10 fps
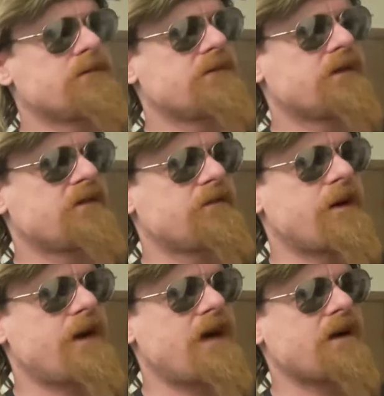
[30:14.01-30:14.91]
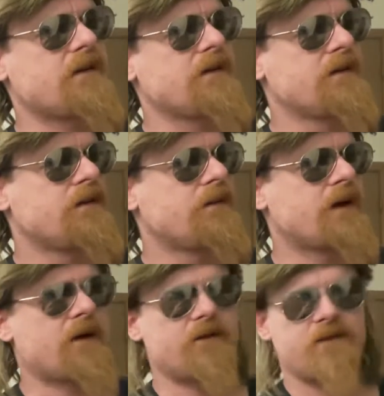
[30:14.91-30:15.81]
Just because of my back. But
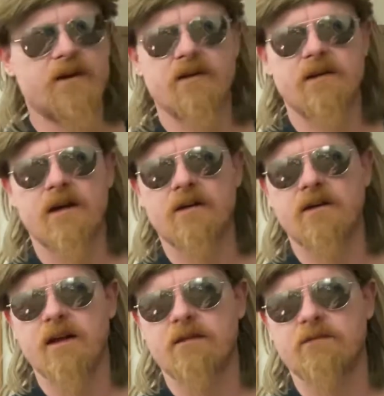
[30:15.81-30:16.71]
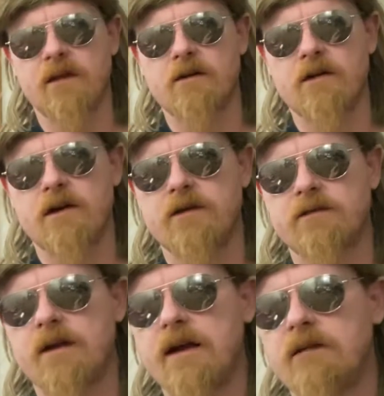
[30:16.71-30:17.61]
I'll go down
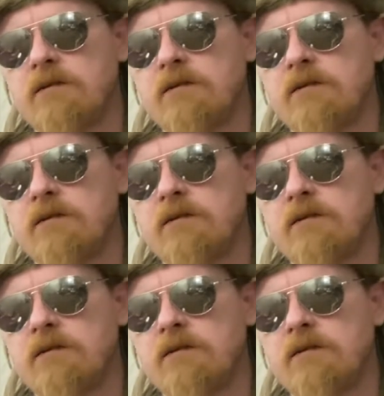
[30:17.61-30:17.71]
trying.